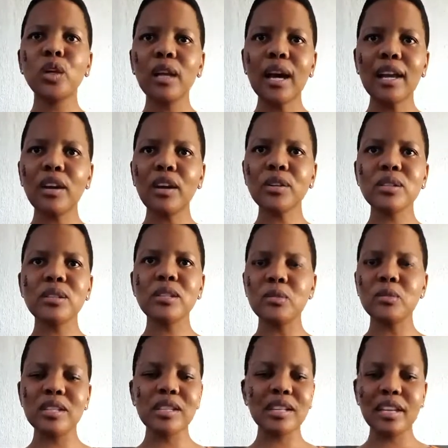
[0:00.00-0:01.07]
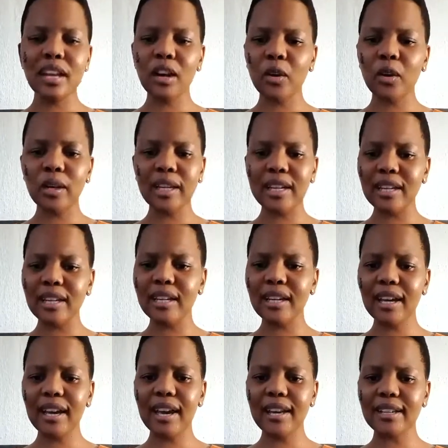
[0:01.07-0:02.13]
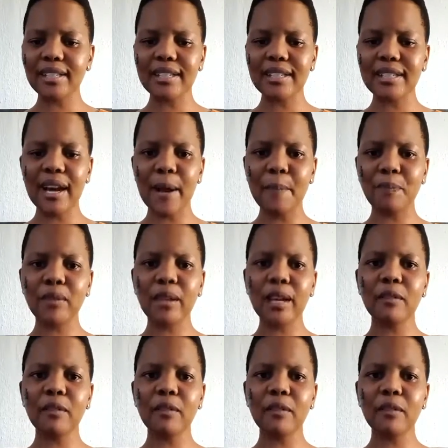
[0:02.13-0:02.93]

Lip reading: lost recently a colleague and an